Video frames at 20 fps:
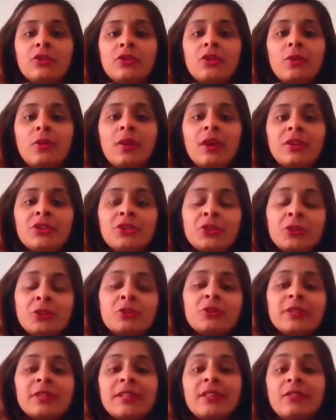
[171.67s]
So our
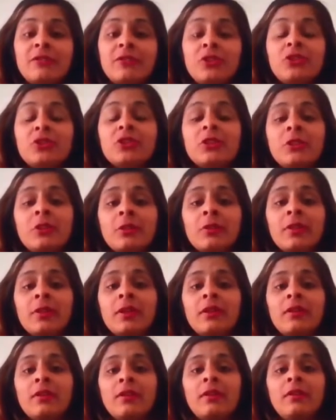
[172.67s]
children in the future know
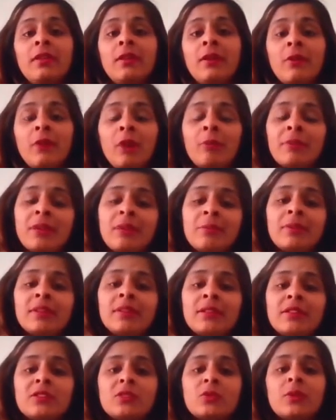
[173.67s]
that there are
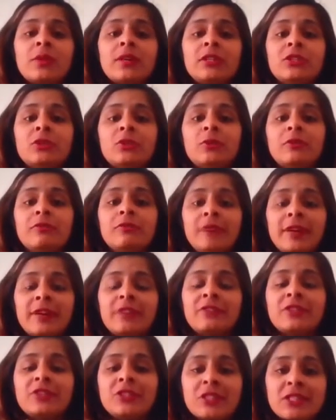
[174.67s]
people in this world who will
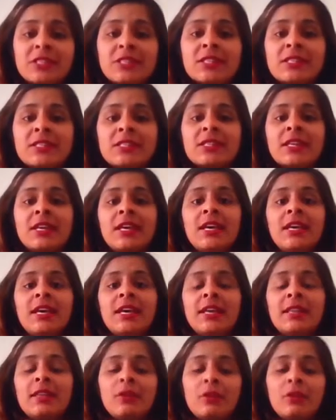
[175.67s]
fight for justice,
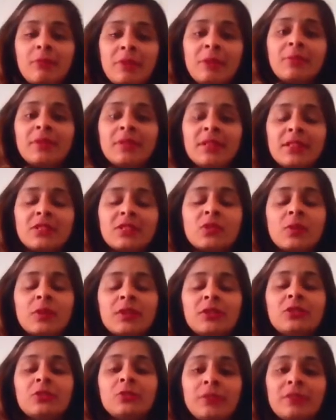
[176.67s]
and there are people in this
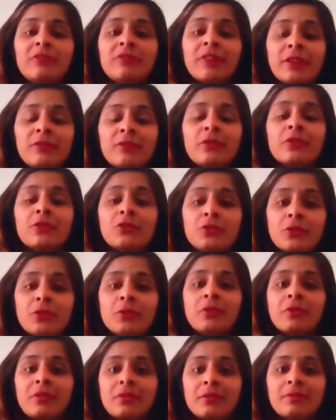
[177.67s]
world who will fight for the
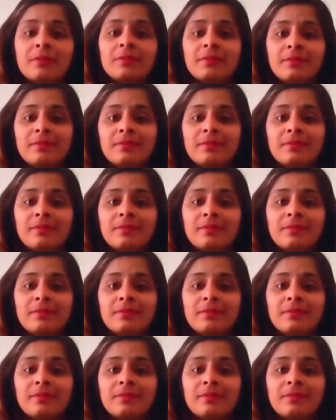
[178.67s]
truth.